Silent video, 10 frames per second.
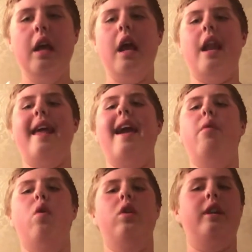And
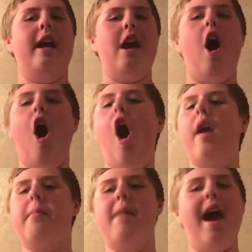it will light
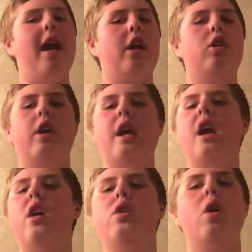automatically.
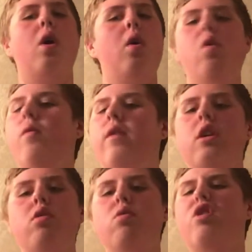No
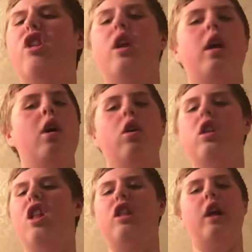fuse. It'll
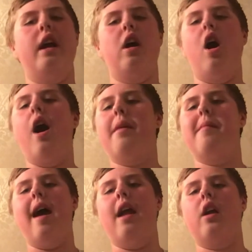just light
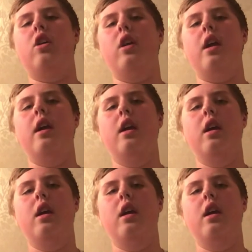automatically.